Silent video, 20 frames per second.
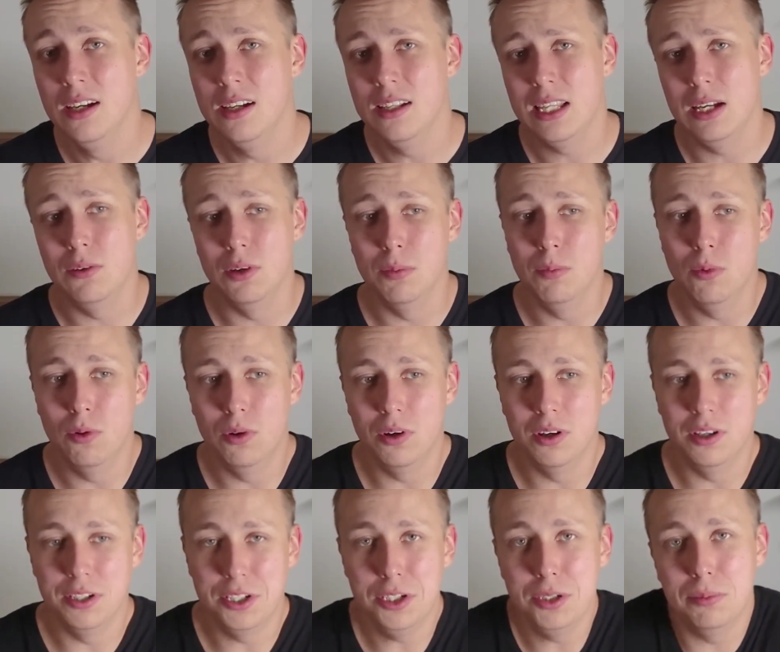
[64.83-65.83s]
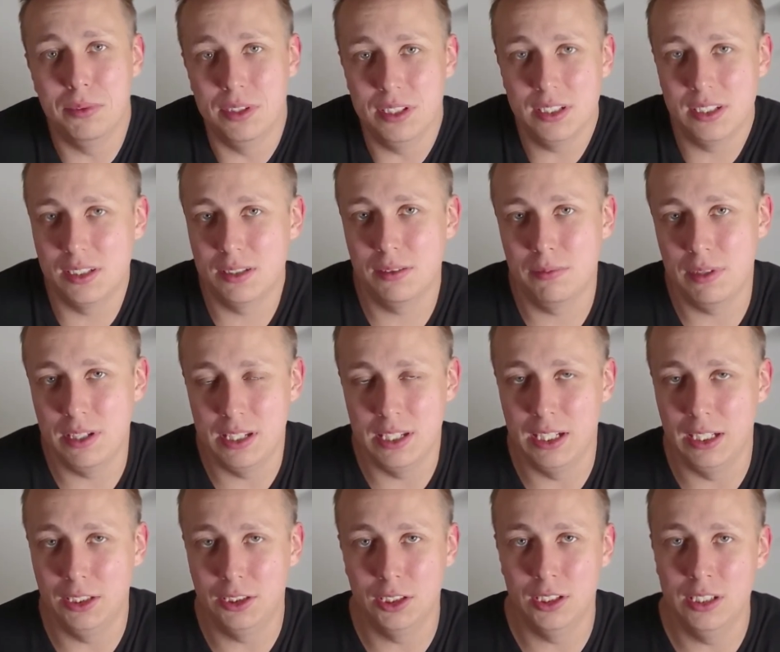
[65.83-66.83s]
that were more humorous in
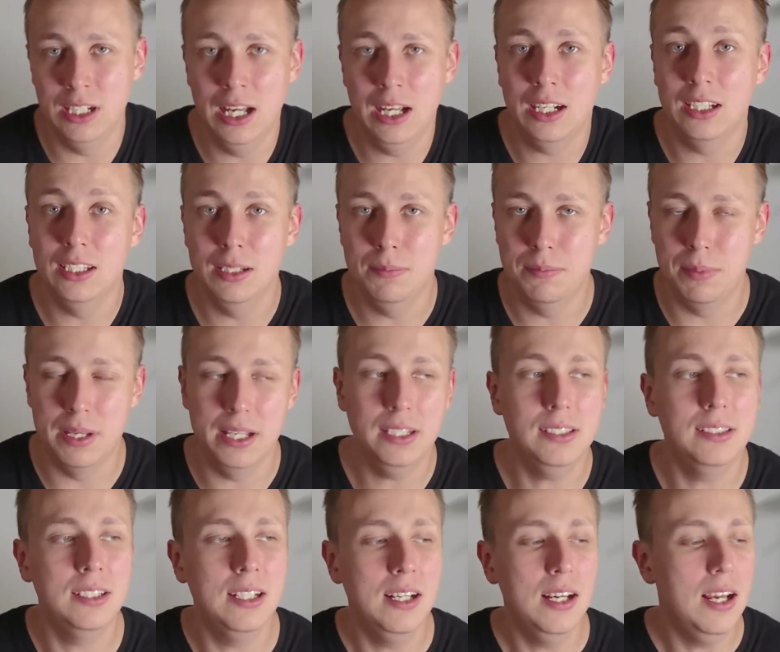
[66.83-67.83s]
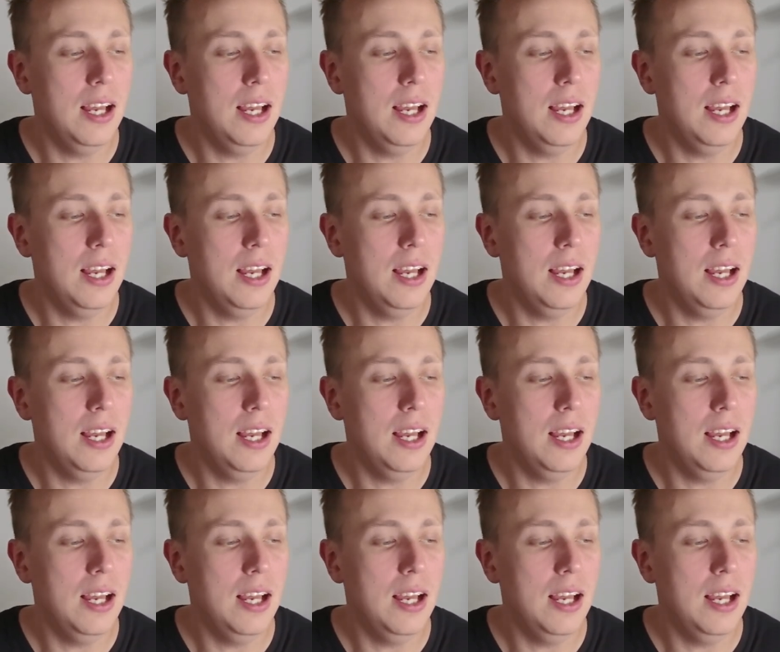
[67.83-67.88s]
nature, not clip based.